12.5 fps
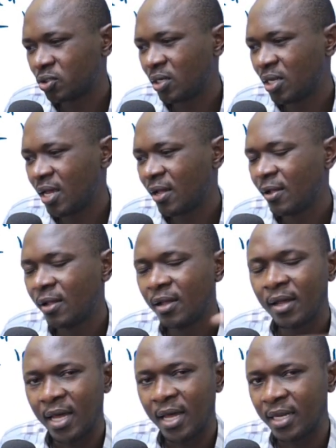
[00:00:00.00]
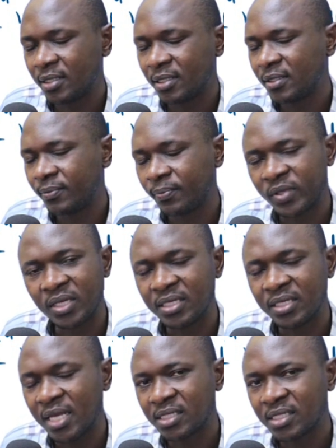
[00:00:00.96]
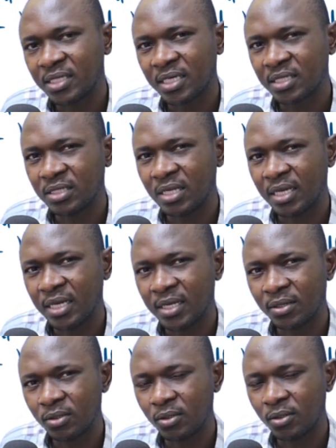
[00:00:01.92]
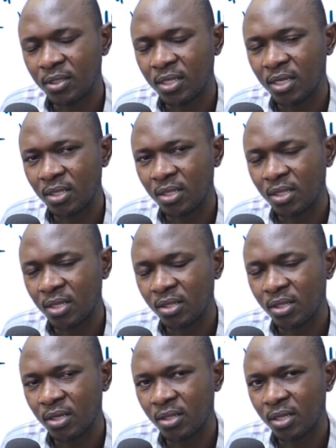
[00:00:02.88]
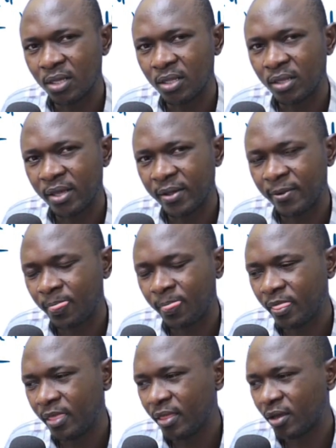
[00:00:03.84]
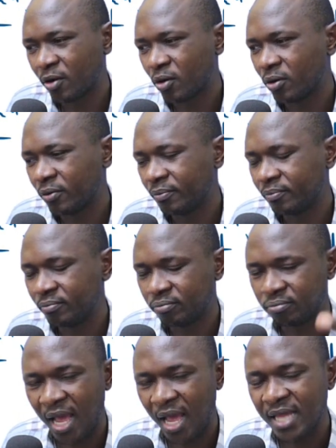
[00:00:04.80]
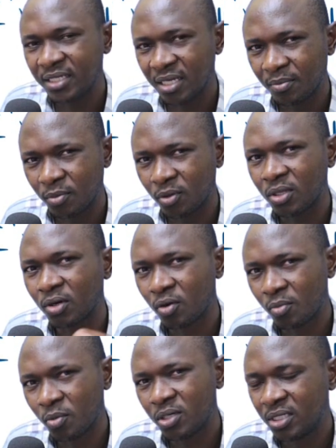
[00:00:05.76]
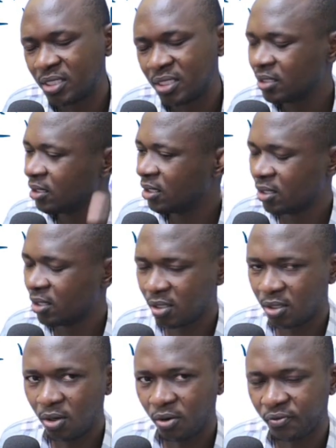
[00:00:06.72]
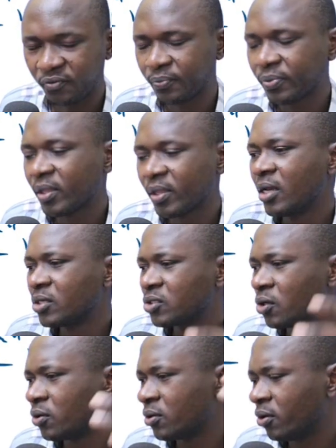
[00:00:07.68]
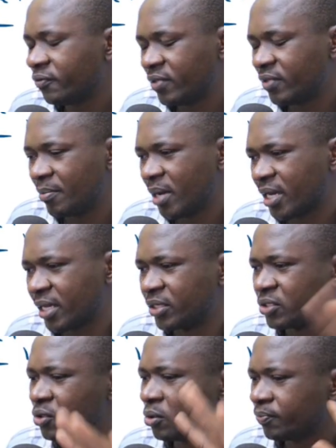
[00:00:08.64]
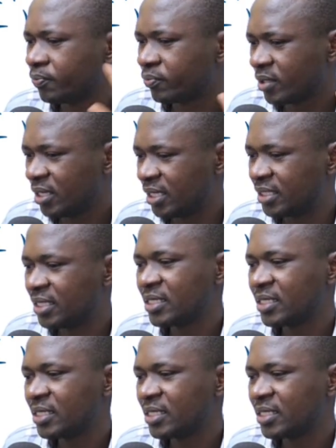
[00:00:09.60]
item or the commodity off the market. So it is not illegal. That means that it is allowed, it is okay.